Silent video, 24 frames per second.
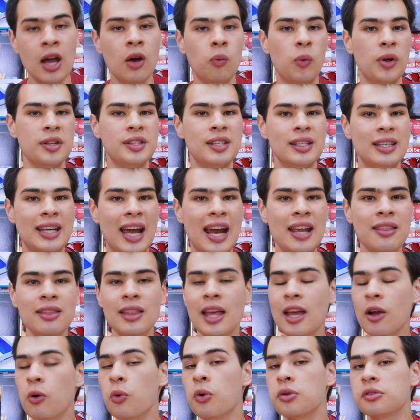Once again,
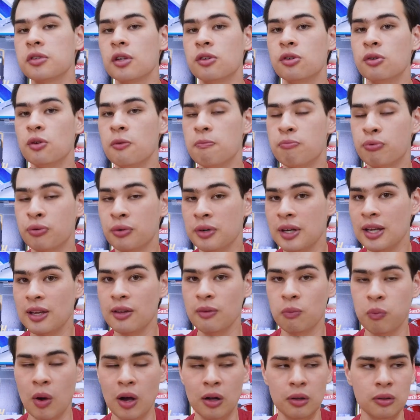they're also too pretty
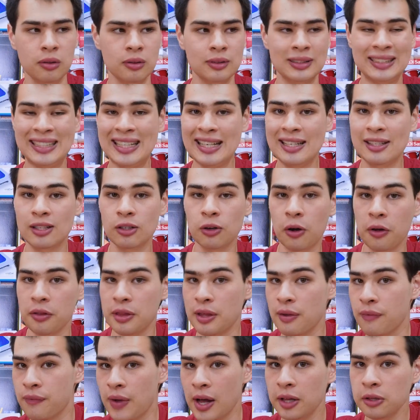well decent on
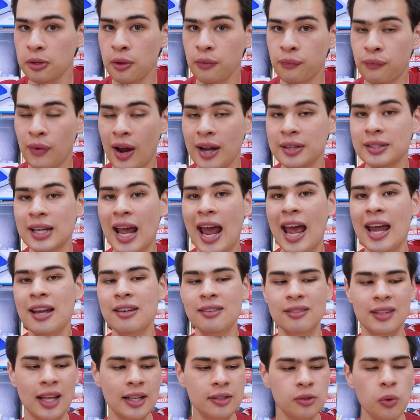the value front,
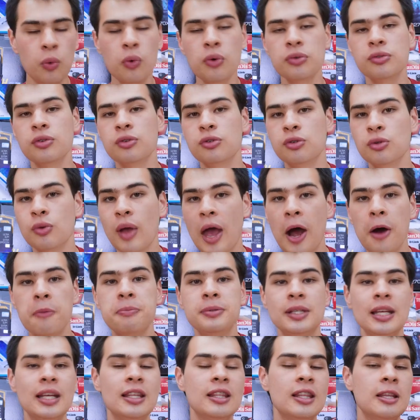and that also too
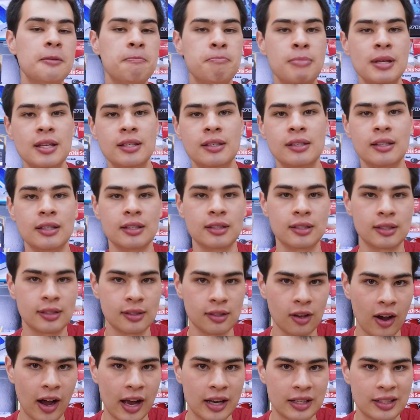helps in the business
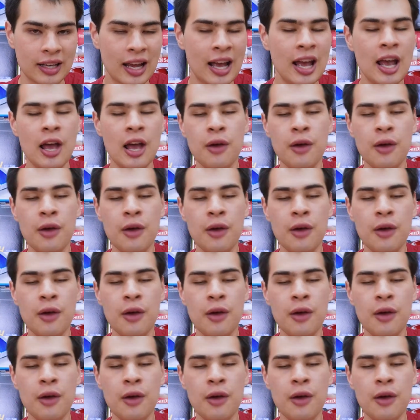side.